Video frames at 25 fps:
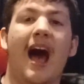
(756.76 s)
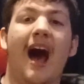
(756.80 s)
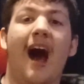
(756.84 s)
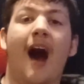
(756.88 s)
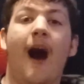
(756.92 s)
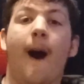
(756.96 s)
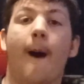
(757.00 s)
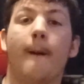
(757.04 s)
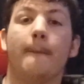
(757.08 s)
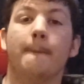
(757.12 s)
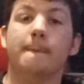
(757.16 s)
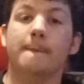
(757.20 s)

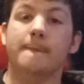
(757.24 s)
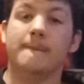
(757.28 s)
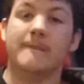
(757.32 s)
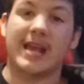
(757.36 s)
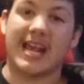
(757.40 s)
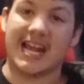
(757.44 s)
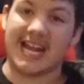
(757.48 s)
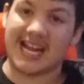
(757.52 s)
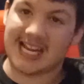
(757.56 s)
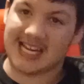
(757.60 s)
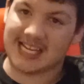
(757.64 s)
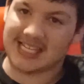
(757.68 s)

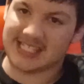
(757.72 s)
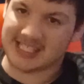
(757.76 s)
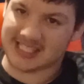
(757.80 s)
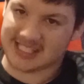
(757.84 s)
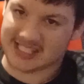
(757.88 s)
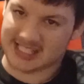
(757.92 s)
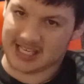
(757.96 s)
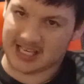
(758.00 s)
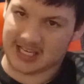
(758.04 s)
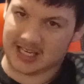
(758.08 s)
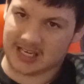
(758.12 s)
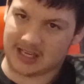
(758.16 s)

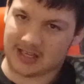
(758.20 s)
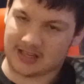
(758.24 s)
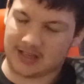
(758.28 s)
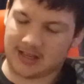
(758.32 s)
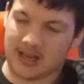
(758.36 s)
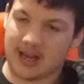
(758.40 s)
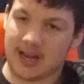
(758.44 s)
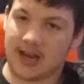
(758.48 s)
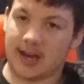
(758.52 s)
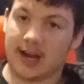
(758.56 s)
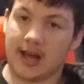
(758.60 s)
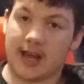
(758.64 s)
amazing
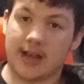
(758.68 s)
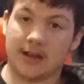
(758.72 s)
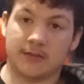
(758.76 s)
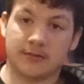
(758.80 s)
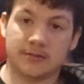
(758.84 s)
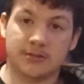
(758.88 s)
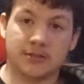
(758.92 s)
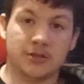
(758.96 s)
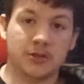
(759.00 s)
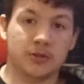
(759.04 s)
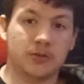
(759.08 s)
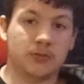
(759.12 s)
and I
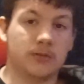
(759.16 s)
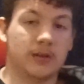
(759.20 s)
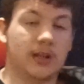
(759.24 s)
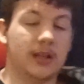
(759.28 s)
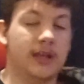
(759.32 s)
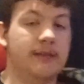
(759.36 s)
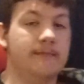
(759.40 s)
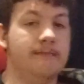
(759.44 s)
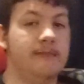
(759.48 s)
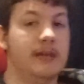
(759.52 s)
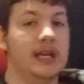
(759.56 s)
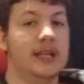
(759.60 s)
do
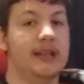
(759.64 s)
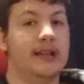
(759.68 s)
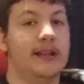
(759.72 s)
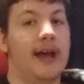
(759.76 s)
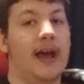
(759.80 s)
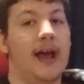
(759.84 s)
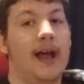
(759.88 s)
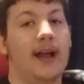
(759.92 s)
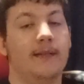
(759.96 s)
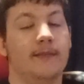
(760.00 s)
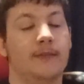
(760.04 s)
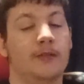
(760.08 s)
really mean
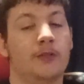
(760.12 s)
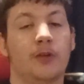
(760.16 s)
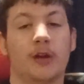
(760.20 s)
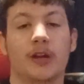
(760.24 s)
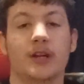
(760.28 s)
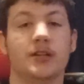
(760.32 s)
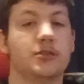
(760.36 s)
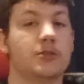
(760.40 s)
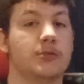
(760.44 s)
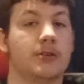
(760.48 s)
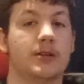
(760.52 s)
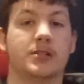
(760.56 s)
that
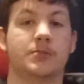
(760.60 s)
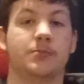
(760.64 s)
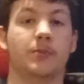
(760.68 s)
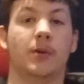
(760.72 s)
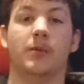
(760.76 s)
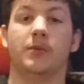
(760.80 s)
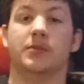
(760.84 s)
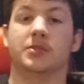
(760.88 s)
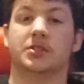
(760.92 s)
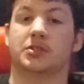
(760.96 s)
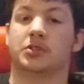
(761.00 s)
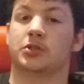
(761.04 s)
Gran
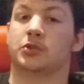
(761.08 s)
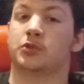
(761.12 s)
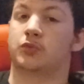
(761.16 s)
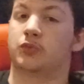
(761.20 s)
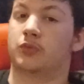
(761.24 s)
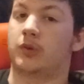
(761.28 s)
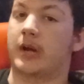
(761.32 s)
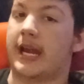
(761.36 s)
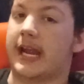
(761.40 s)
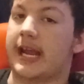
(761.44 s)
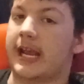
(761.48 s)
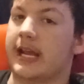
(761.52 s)
Turismo was
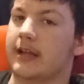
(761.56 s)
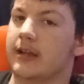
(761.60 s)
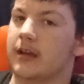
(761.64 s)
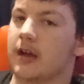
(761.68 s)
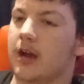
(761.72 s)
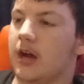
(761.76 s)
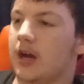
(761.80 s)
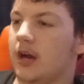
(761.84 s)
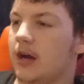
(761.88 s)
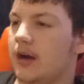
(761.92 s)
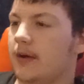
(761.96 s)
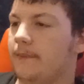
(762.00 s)
great
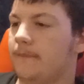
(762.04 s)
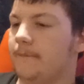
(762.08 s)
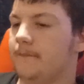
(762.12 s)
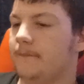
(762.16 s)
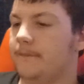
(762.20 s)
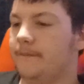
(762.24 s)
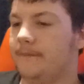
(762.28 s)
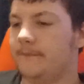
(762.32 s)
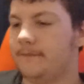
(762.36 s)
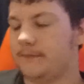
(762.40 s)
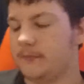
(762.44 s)
um